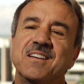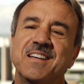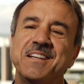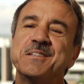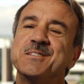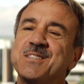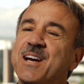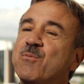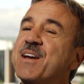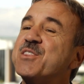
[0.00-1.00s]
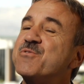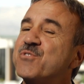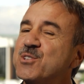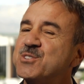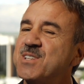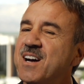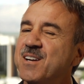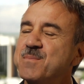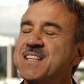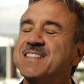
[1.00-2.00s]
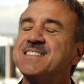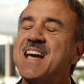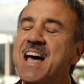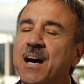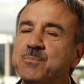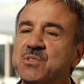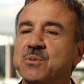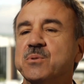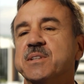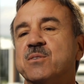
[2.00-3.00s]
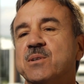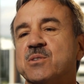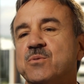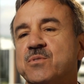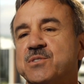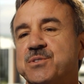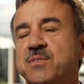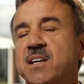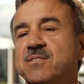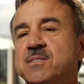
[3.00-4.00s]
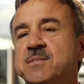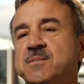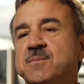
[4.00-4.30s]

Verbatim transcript: Getting the design right the first time is absolutely critical for survival.